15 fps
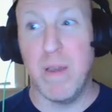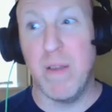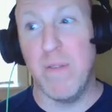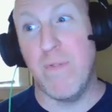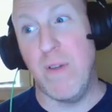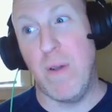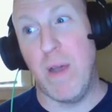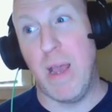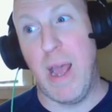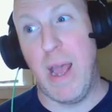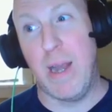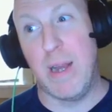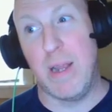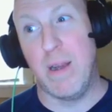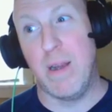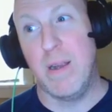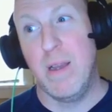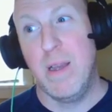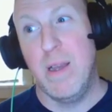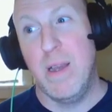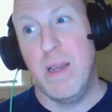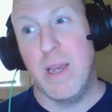info I got here.
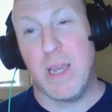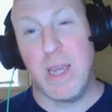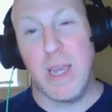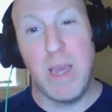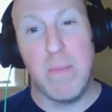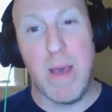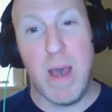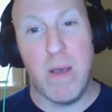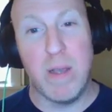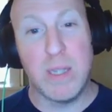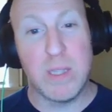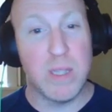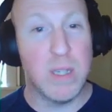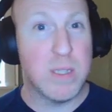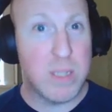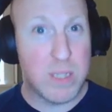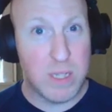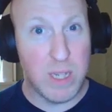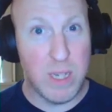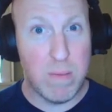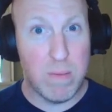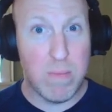It came out. It's on
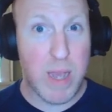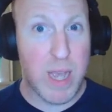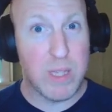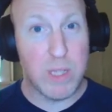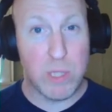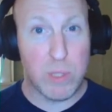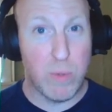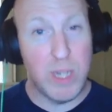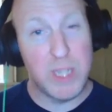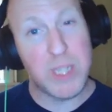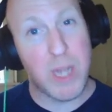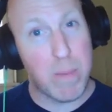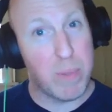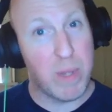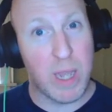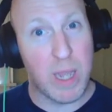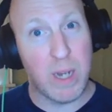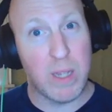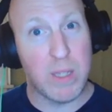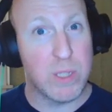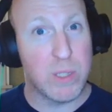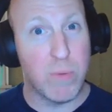Steam and the Switch. I'm playing
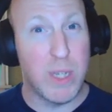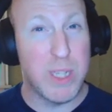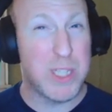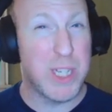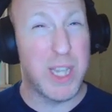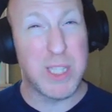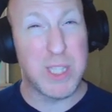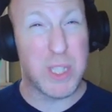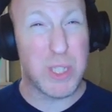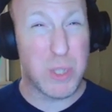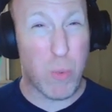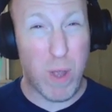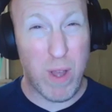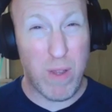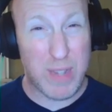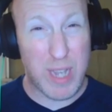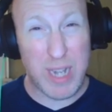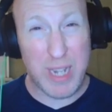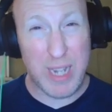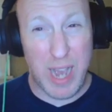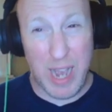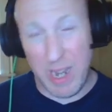it on the Switch. It's
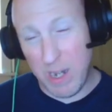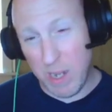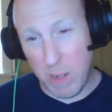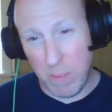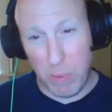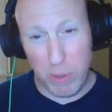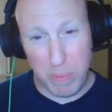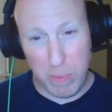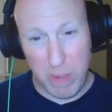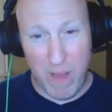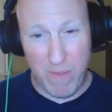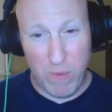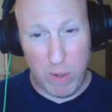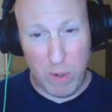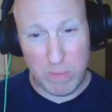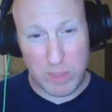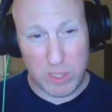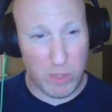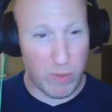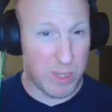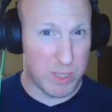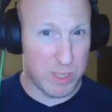$12.99 on both platforms,
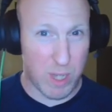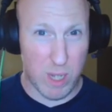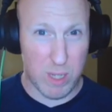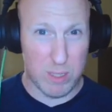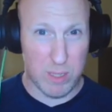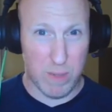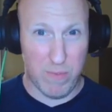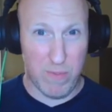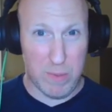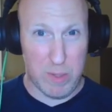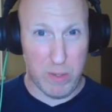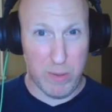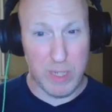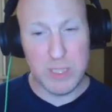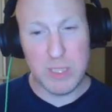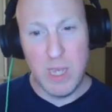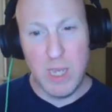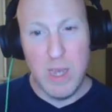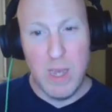US dollars. I'm from the US.